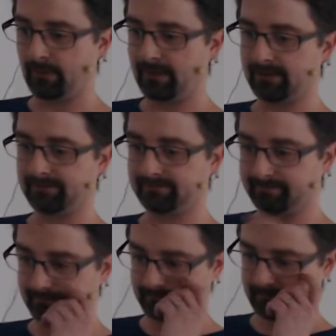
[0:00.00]
as well.
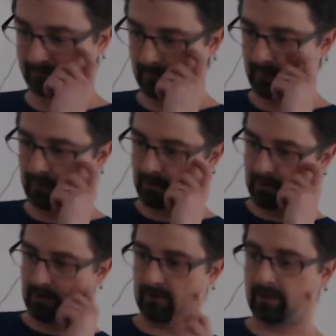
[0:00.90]

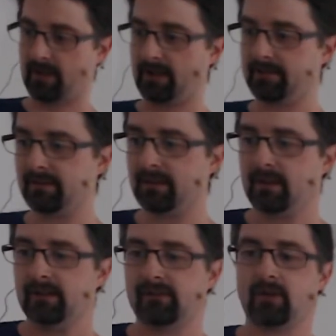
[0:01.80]
Okay,
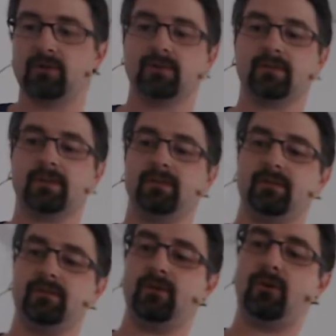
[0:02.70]
so
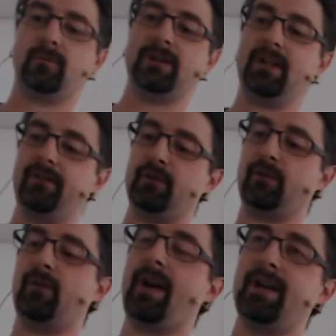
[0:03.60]
normally if
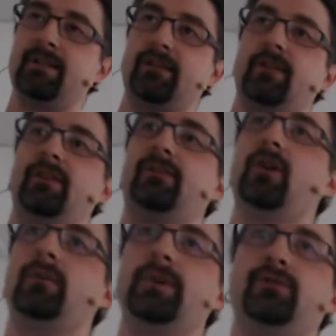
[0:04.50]
you create a
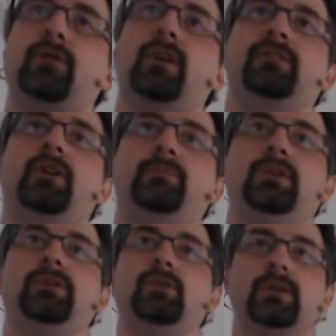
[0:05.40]
service, for
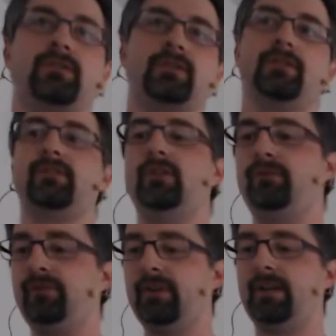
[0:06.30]
example a new instance
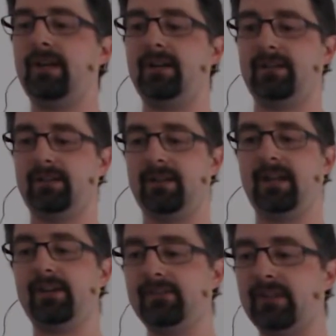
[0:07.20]
of
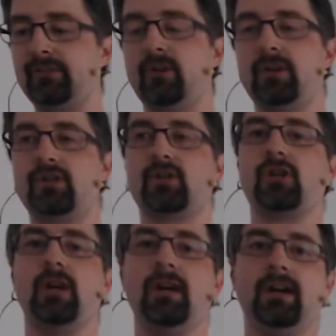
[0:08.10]

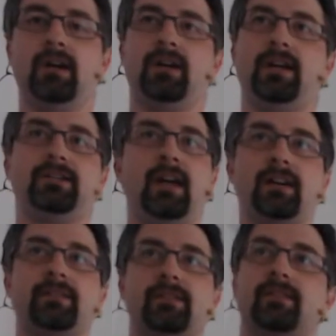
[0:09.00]
Elasticsearch, it
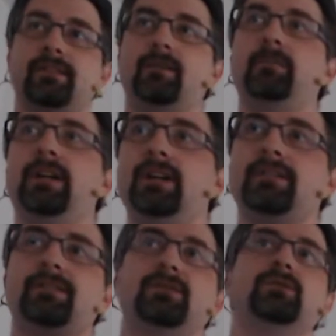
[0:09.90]
takes some
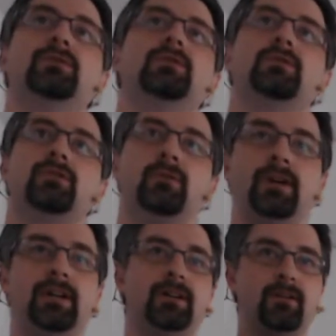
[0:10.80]
minutes to
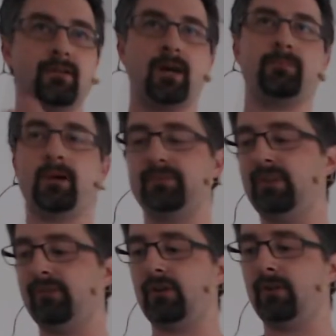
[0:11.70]
really ramp up
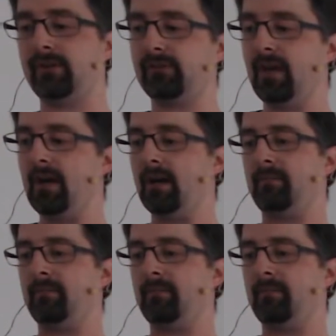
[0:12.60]
this service,